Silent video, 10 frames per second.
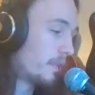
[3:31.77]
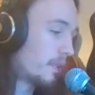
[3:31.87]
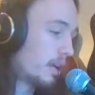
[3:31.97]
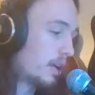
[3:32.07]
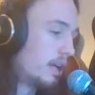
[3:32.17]

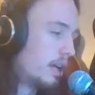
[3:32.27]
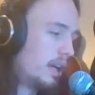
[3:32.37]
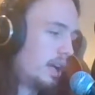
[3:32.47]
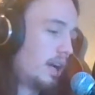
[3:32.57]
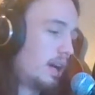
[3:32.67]
Okay,
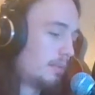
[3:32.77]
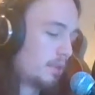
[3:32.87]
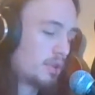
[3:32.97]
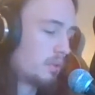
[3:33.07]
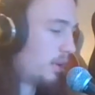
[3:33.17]
I'm
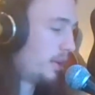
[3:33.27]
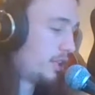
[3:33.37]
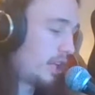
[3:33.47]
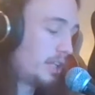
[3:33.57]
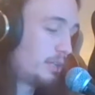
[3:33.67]
not sure why it
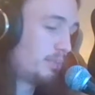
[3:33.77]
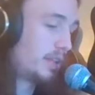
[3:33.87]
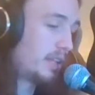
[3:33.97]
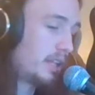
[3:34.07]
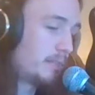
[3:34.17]
changed, but
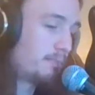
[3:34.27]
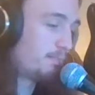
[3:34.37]
it did.